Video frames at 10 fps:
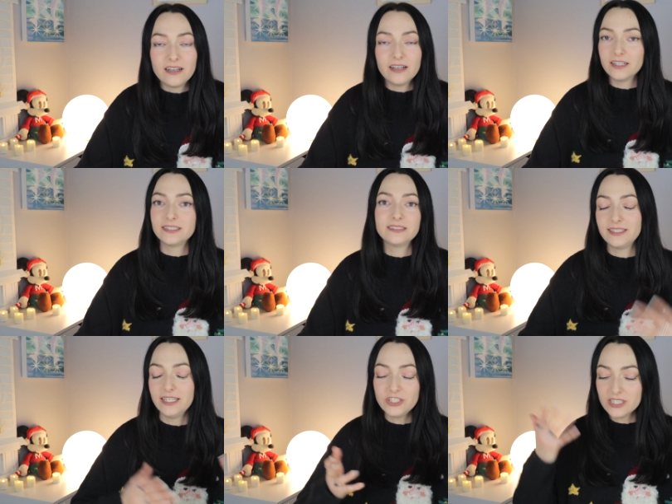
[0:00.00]
our
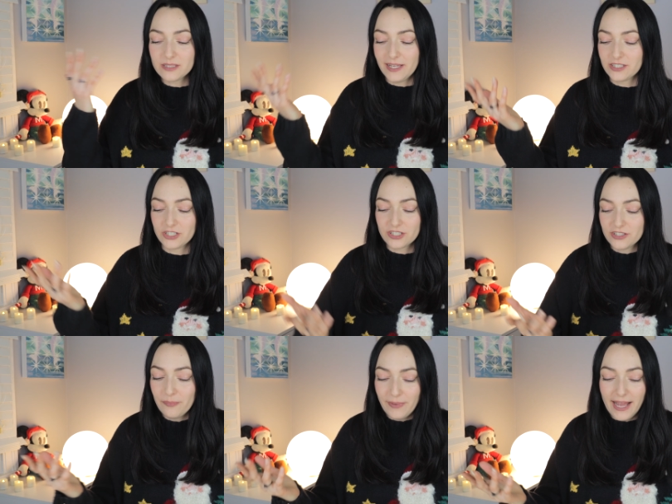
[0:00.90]
attention spans are just
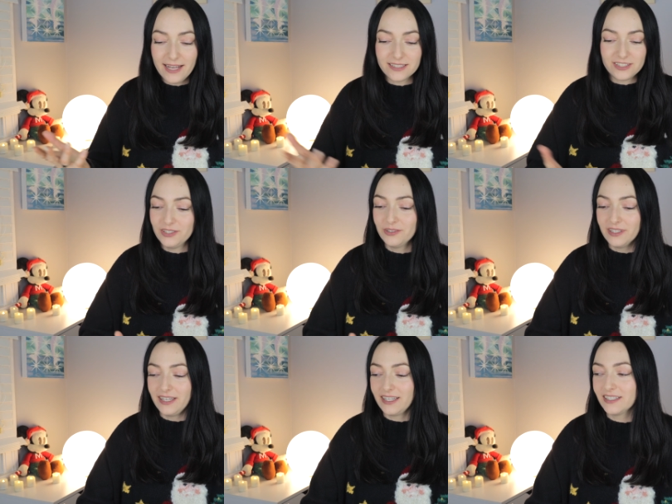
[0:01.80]
so bad too
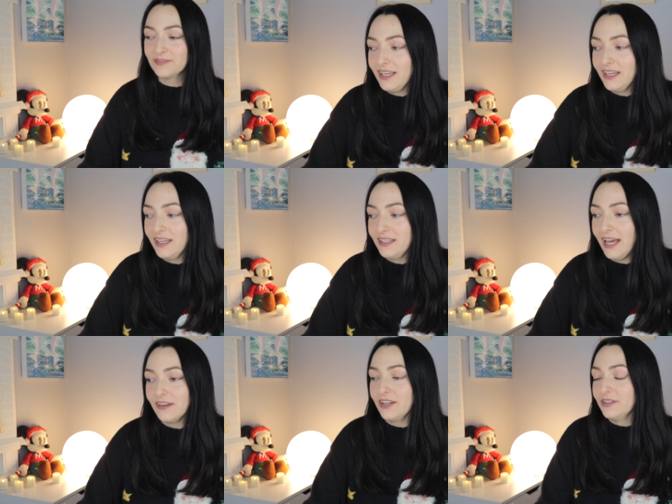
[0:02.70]
like and
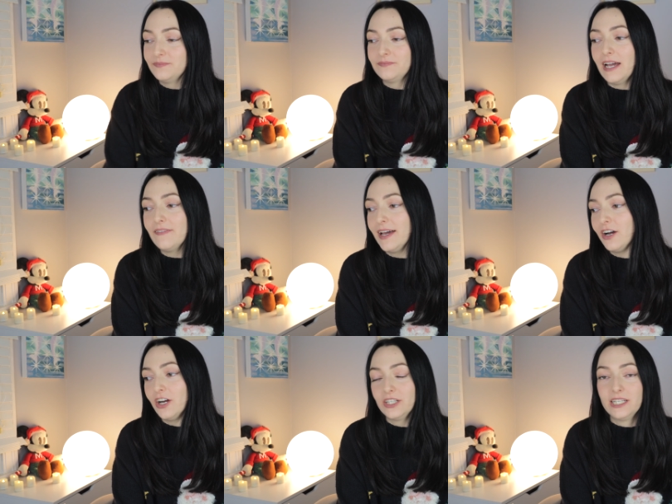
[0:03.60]
i don't know i've had
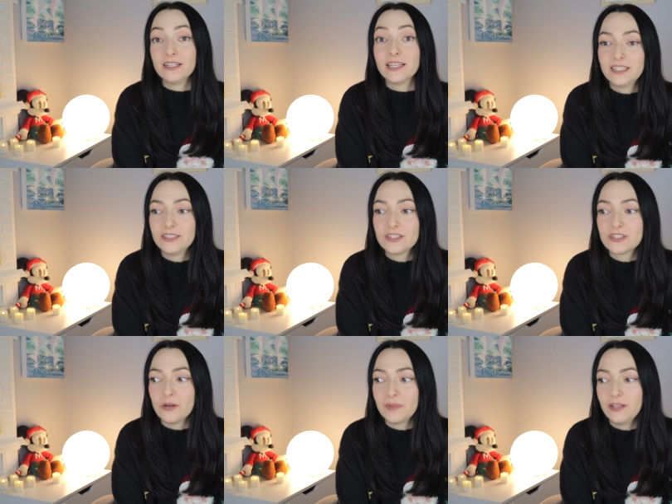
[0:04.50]
a hard year like in
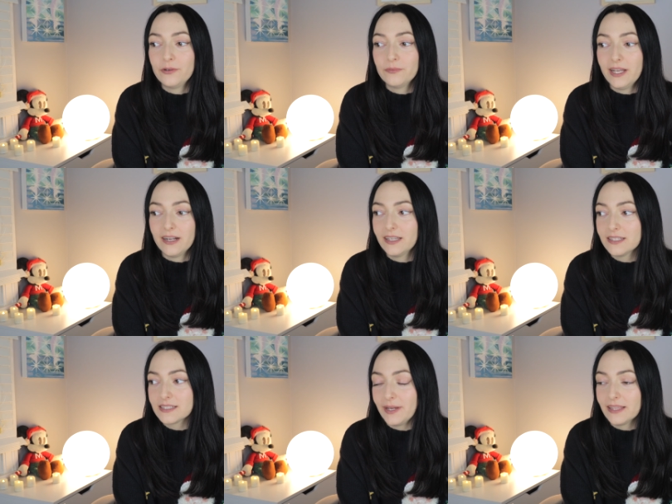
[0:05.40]
so many
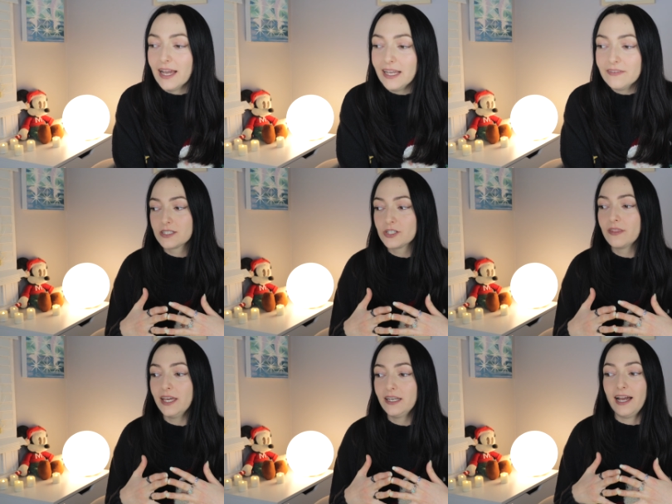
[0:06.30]
areas of my life so
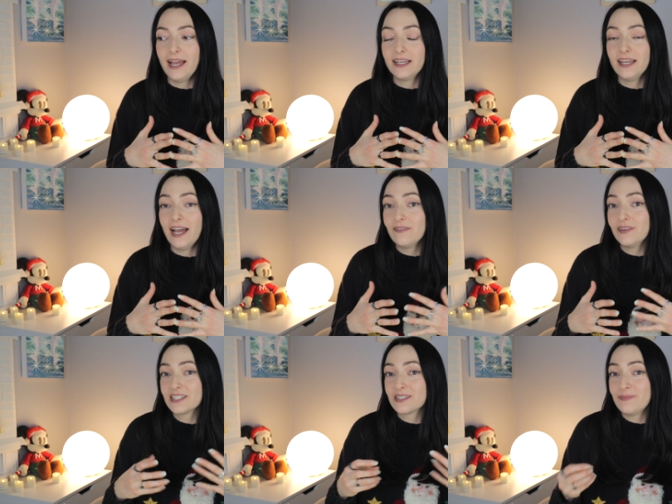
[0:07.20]
then i
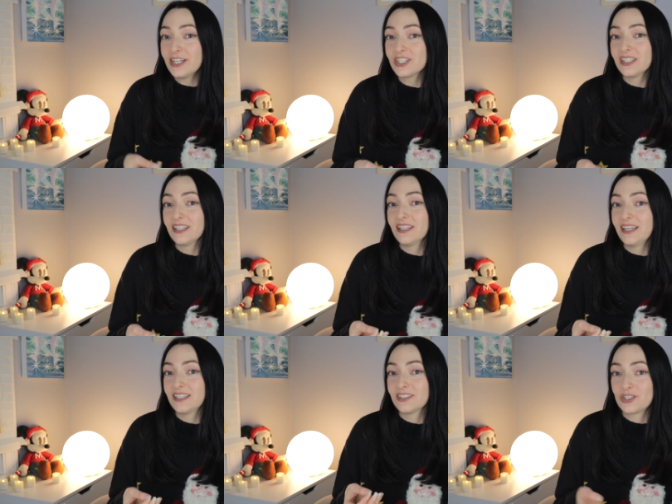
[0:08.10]
have especially
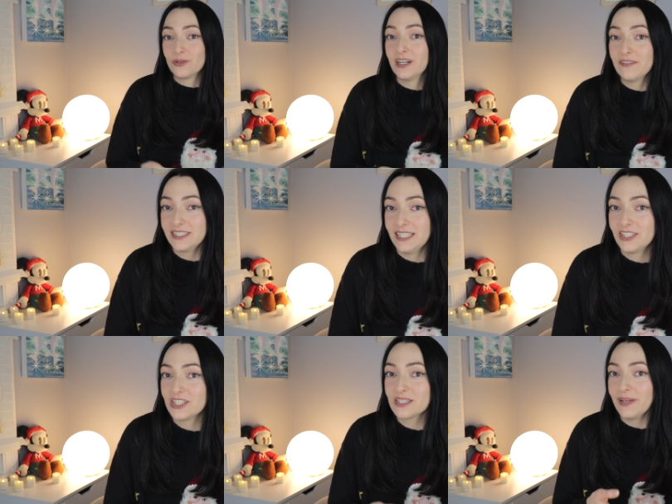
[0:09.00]
like short of
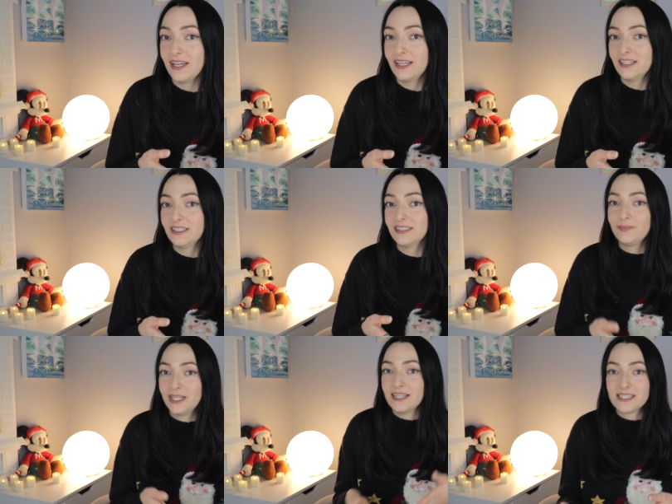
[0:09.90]
attention span
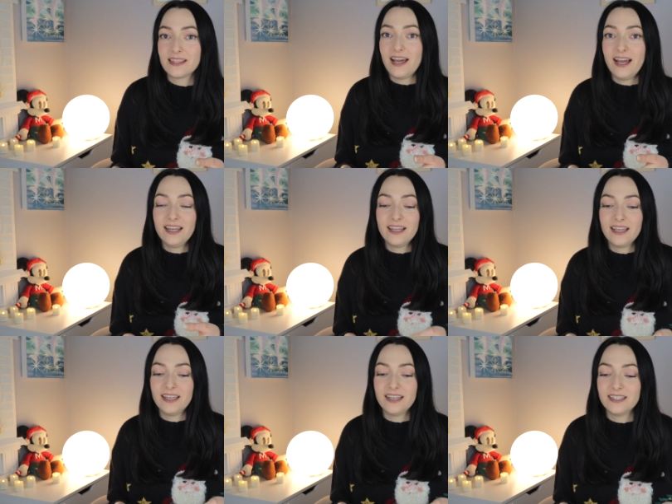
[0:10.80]
because of that
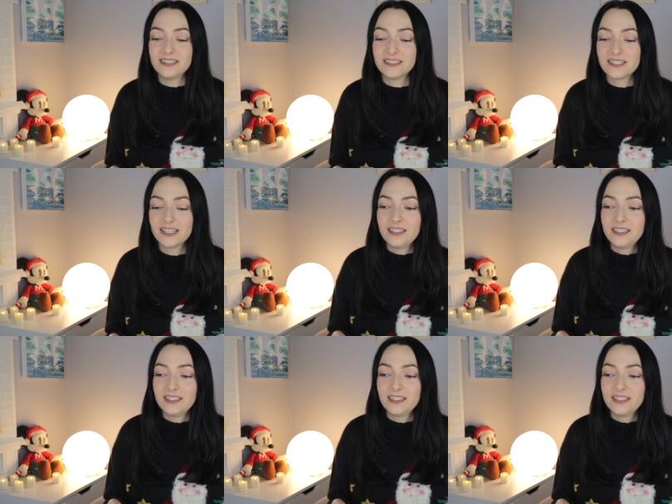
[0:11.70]
and